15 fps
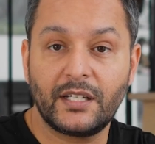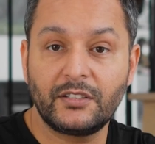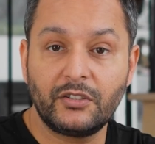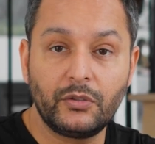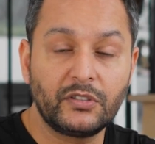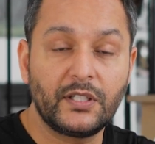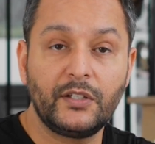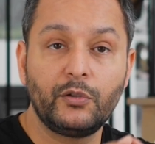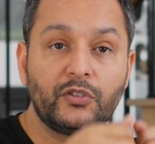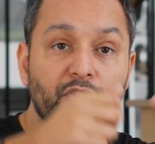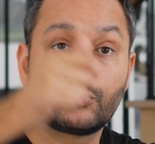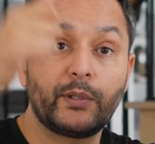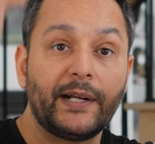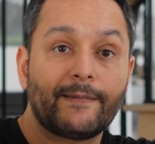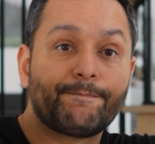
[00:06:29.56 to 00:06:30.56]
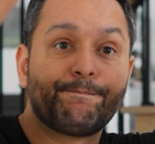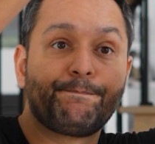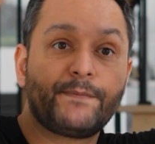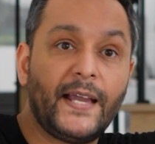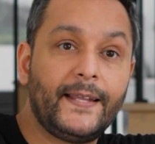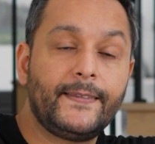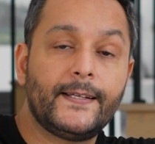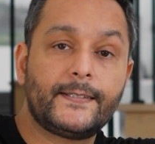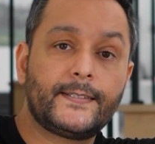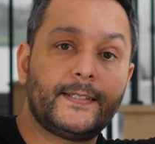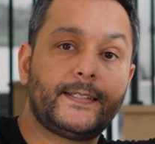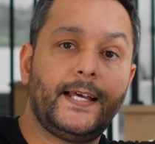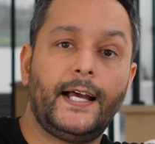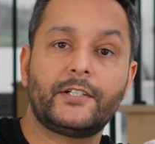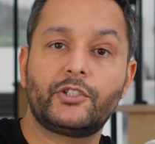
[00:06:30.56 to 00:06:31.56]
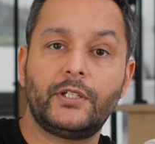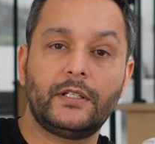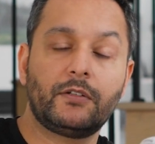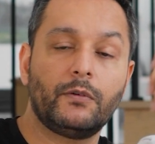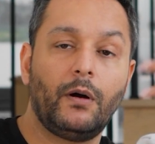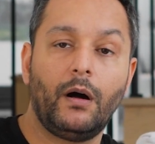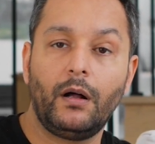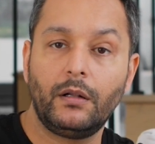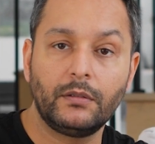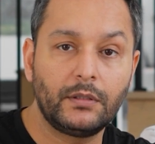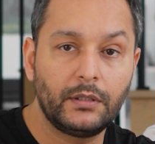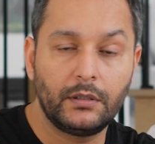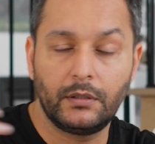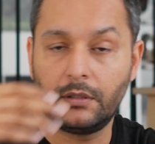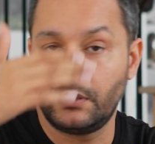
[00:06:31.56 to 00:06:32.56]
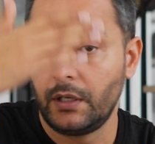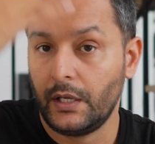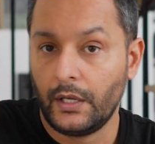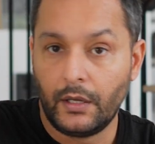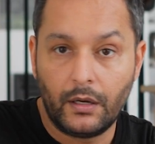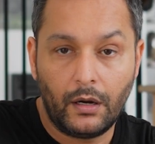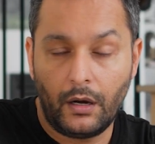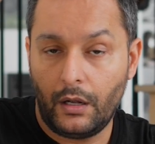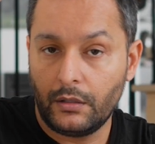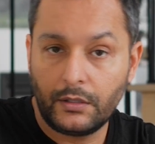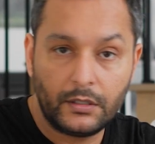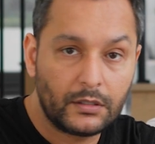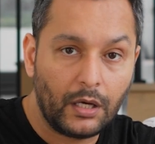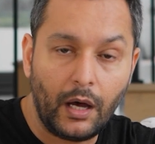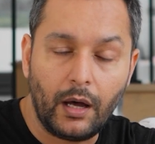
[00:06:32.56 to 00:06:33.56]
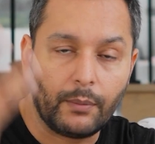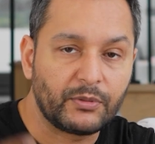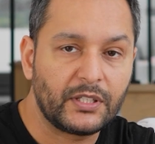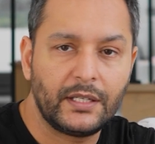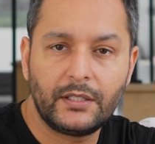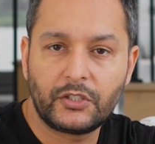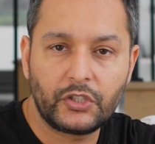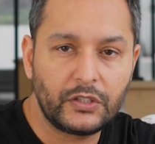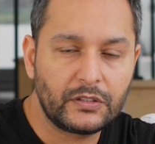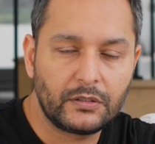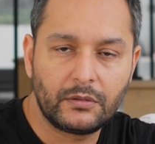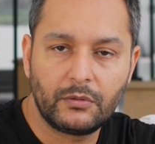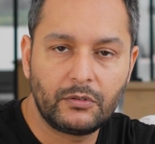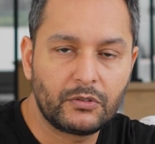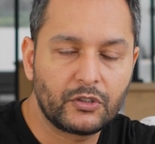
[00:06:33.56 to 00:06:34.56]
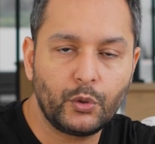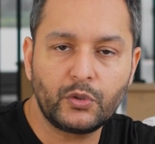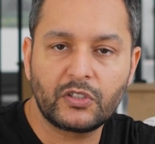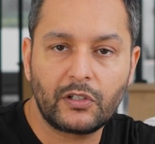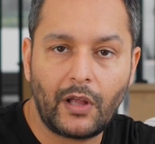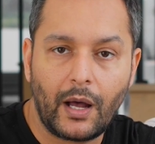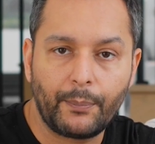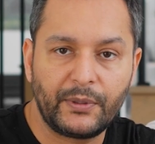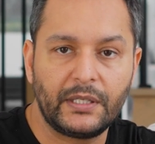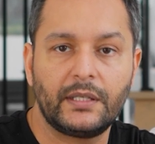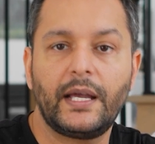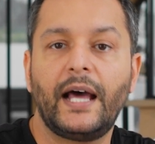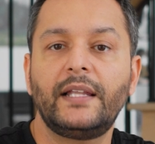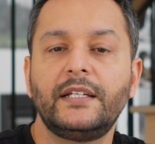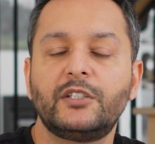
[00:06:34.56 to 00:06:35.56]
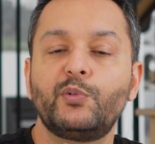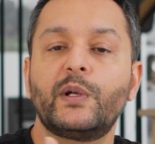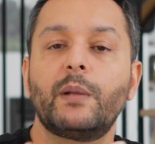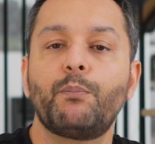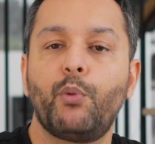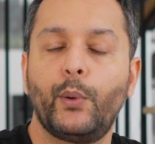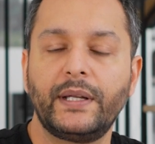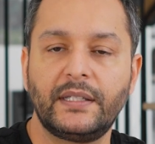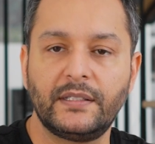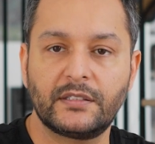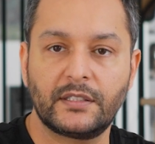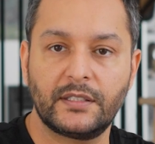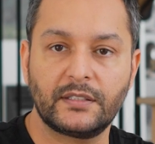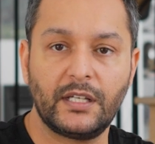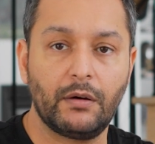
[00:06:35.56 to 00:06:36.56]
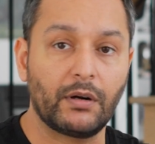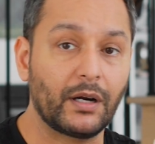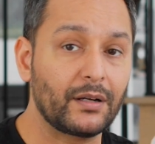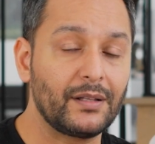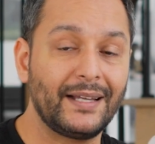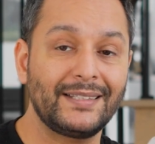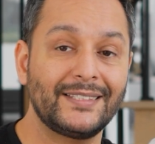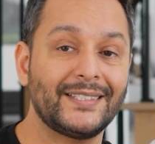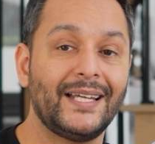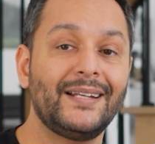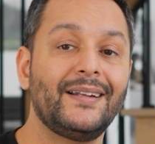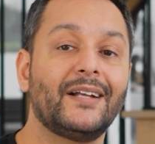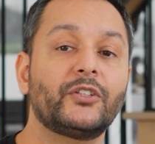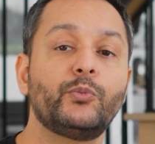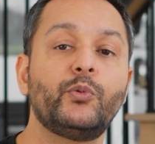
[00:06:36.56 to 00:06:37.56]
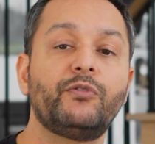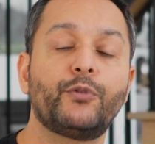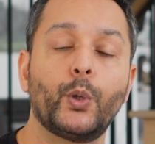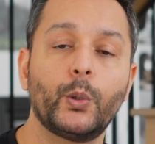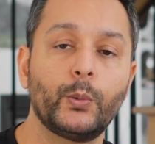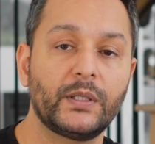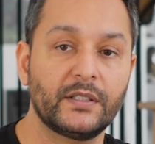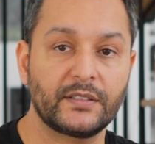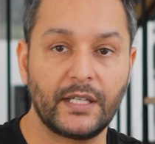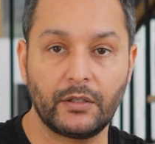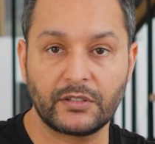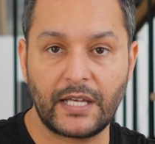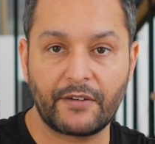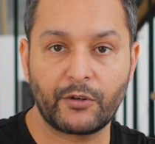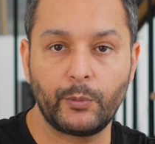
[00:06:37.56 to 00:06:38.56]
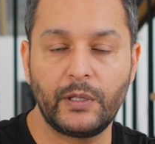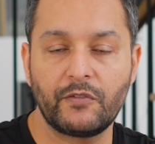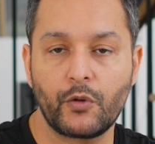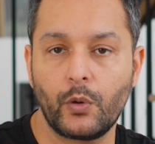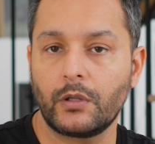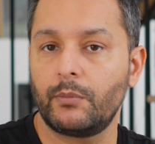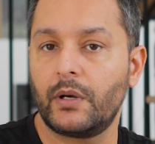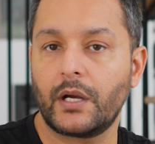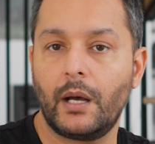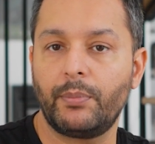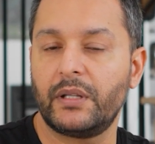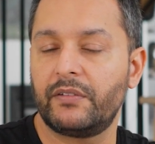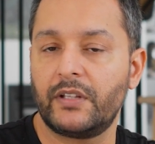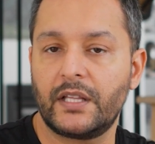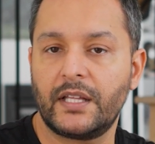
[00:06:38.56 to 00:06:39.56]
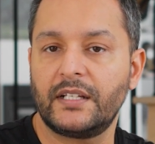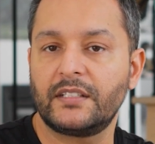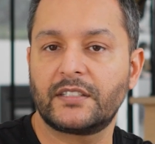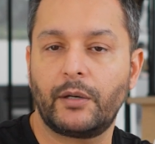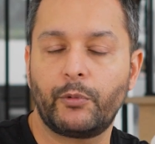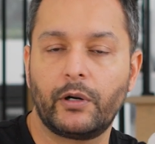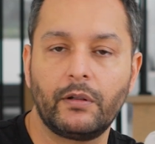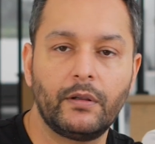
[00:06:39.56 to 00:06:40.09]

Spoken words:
guys they use string, and they attached it to all the tops, and it's just so sloppy. At least we can point these things out. Our client decided not to move forward with this house after we told them a couple of the things that we were